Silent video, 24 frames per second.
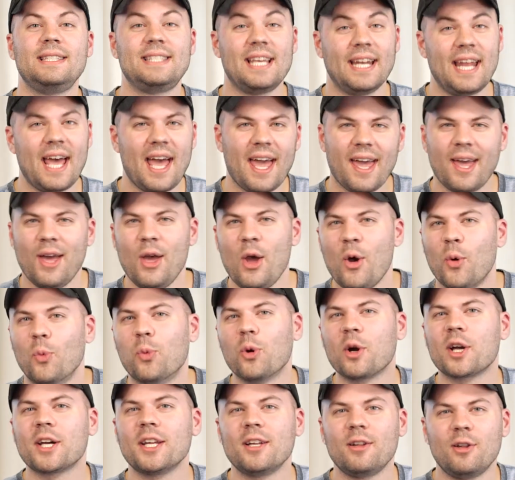Today,
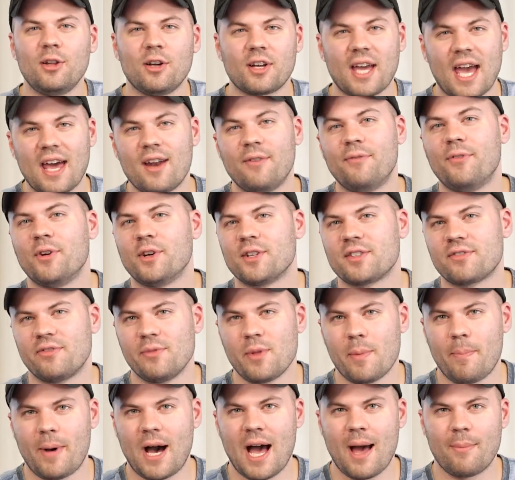we're gonna look at a verse from
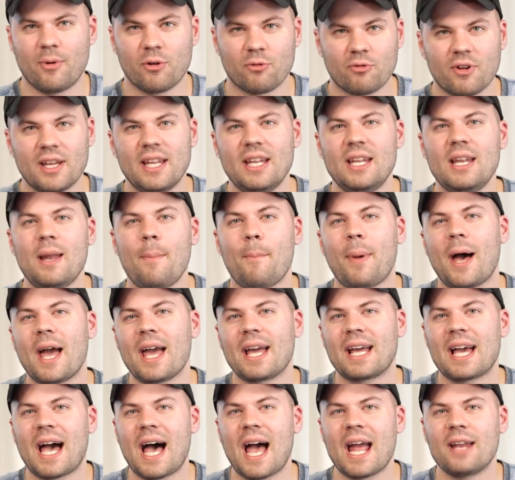the Bible written by a
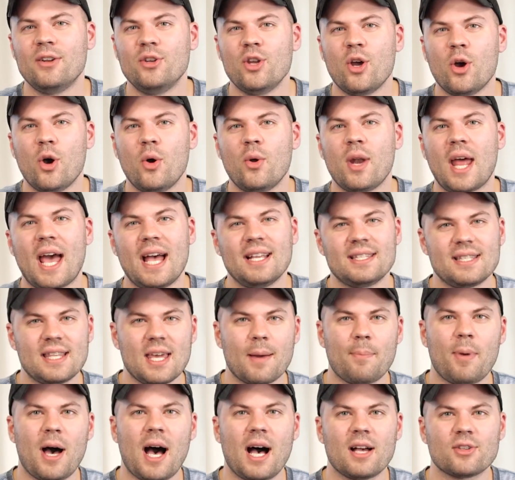guy known as the
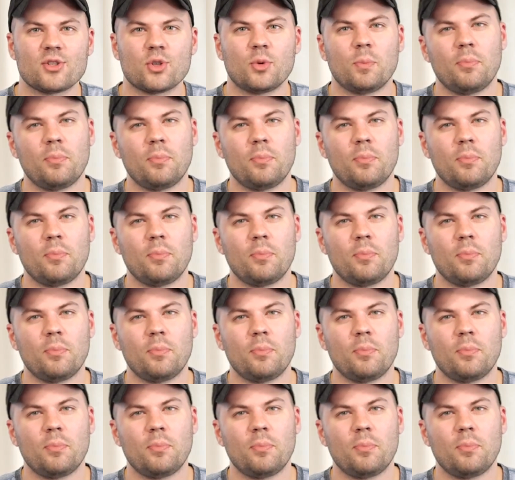Apostle